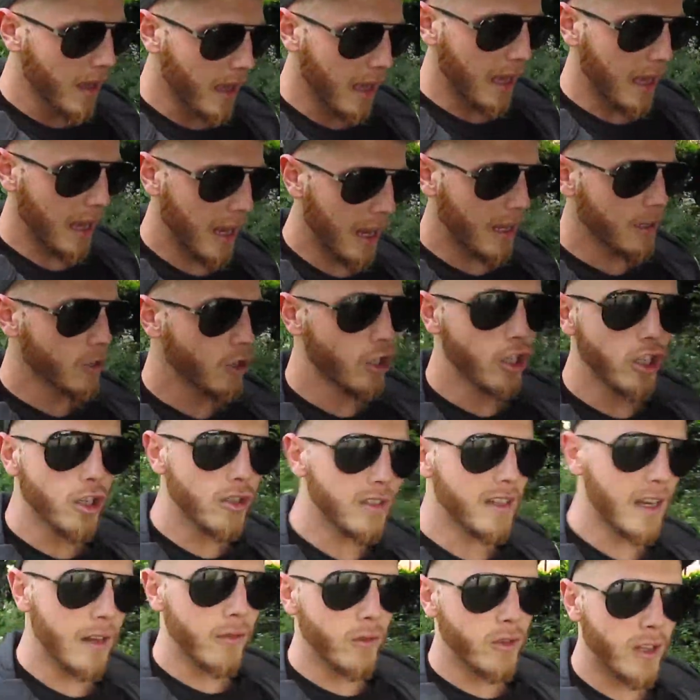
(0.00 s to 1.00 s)
And you can
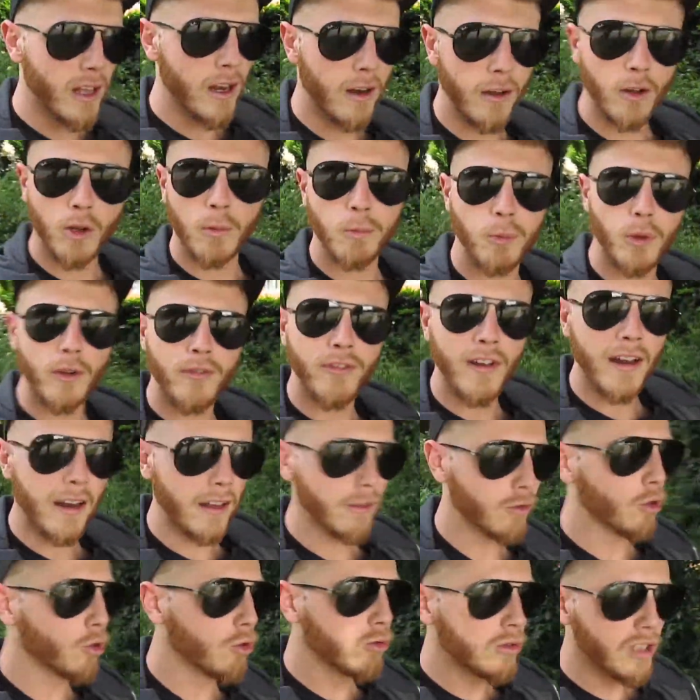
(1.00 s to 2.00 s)
use it every day, lo puoi
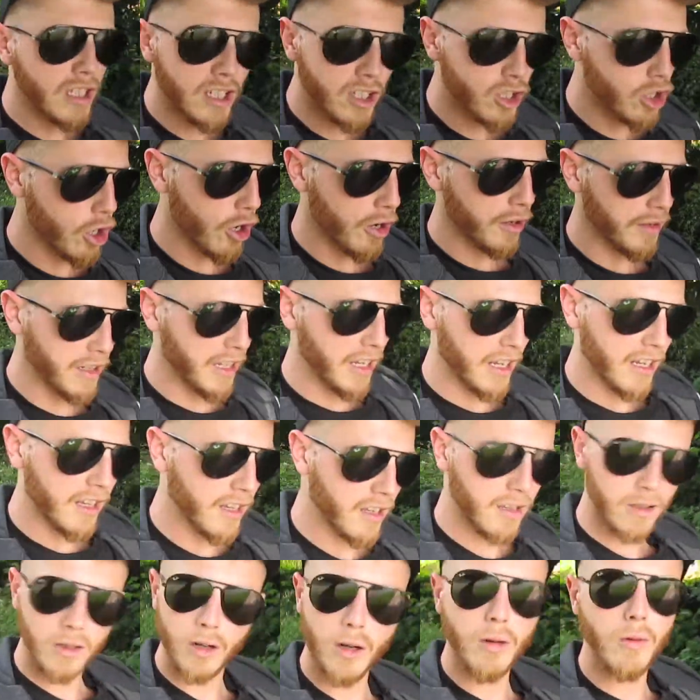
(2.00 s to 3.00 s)
fare tutti i giorni
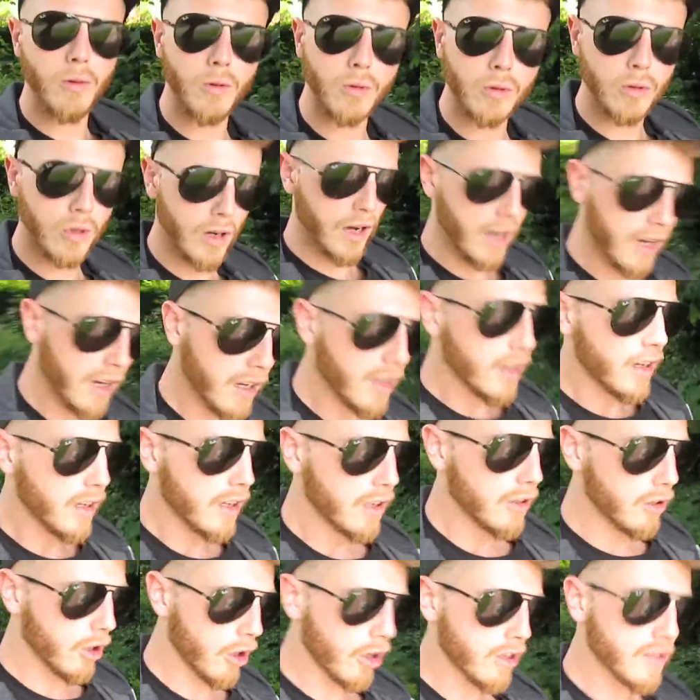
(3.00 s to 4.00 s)
comunque,
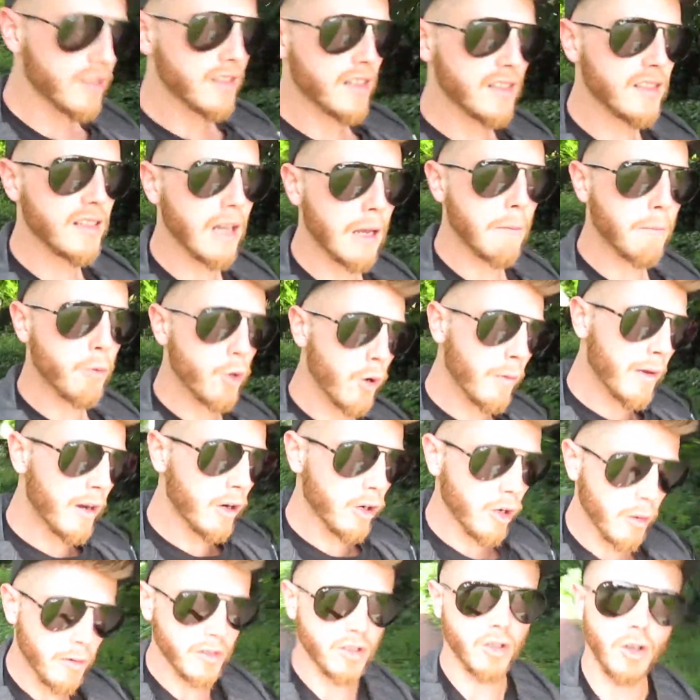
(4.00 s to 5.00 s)
no? Se sai più o meno
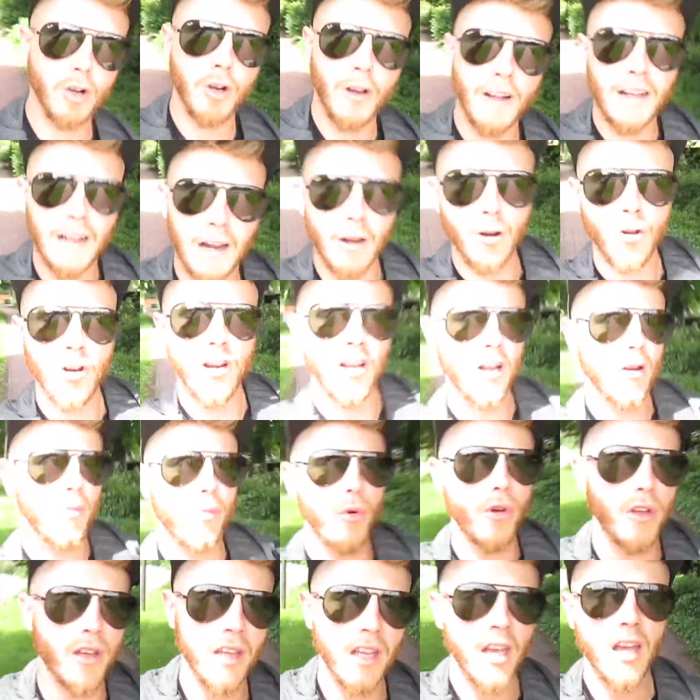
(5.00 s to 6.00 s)
come sono le calorie,
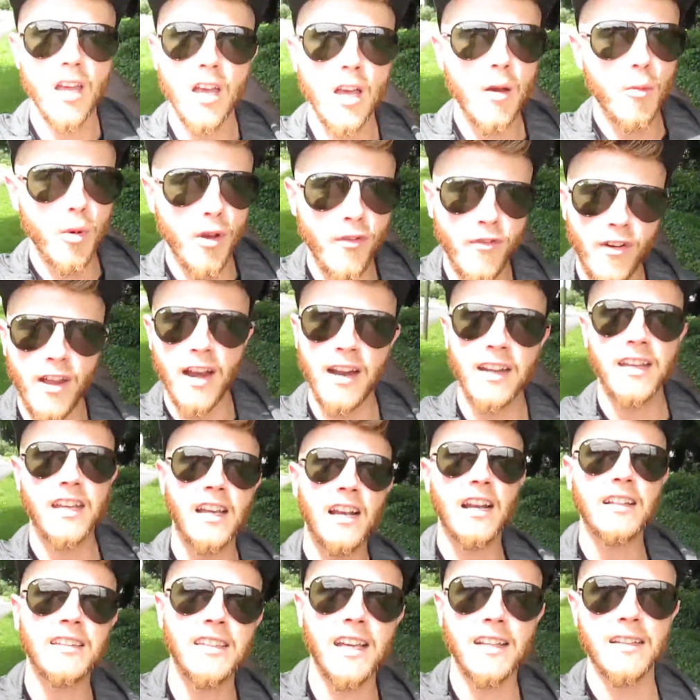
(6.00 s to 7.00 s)
puoi fare anche
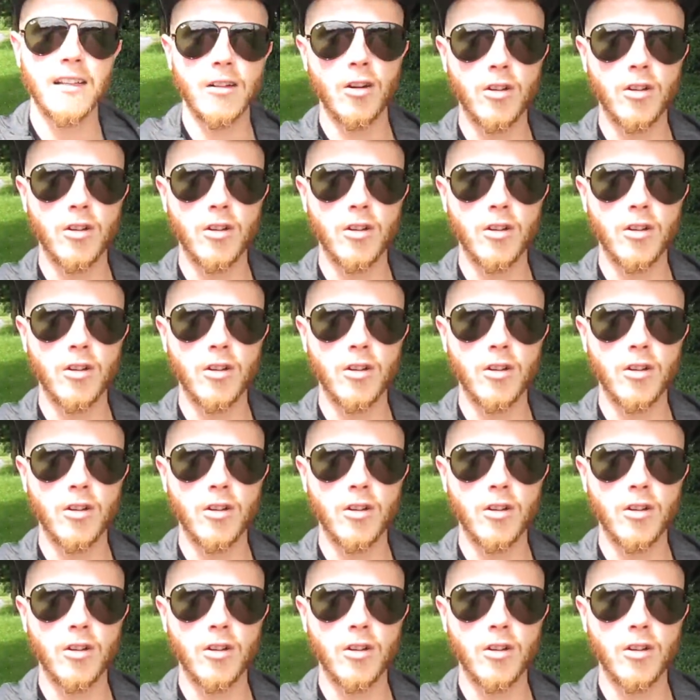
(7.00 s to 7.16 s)
la dieta